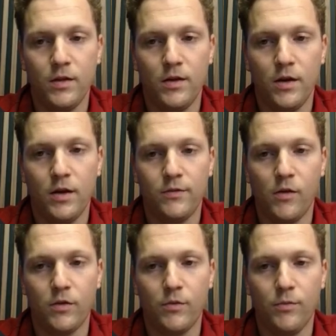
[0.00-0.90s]
hover
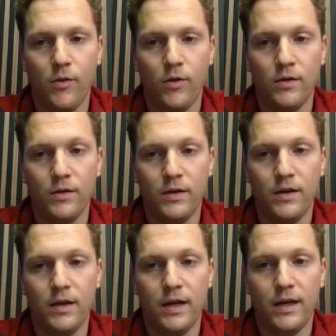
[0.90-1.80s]
over more,
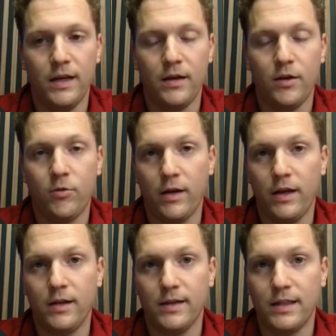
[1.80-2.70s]
and hit create
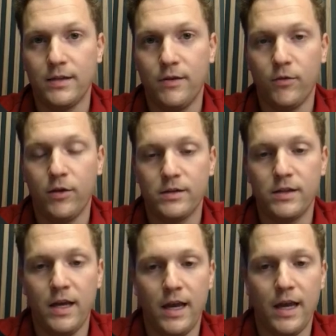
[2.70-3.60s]
collective invoice,
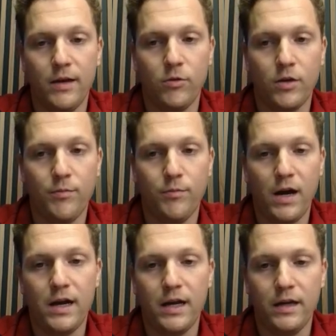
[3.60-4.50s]
and it will
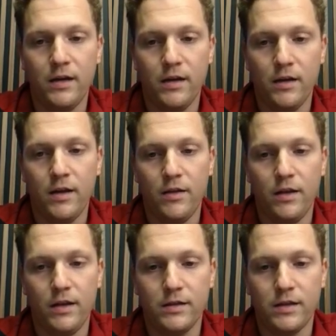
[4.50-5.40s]
combine
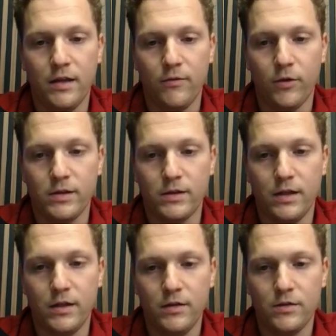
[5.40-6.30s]
these invoices
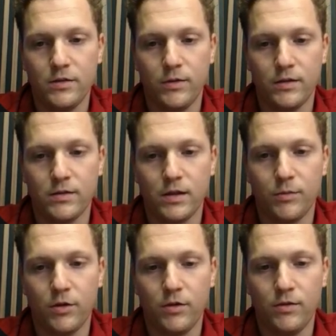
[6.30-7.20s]
here. So we can select
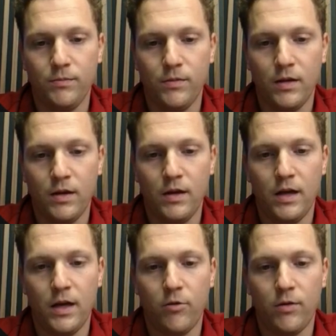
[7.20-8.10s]
both of them
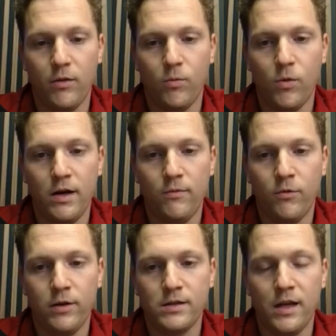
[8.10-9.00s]
and create one
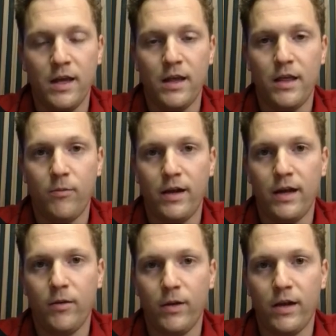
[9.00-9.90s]
invoice. That
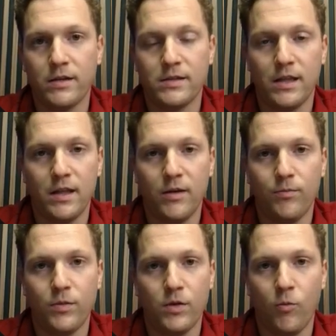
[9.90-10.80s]
way we can send them
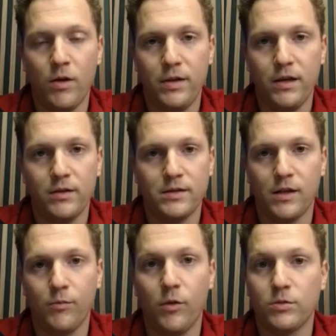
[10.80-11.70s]
one bill instead
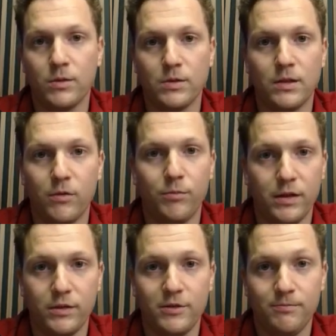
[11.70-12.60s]
of multiple different
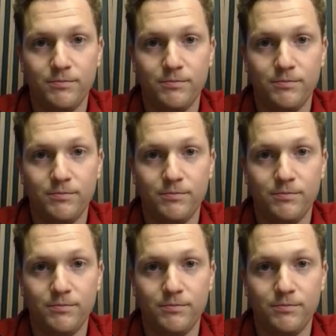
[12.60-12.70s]
bills.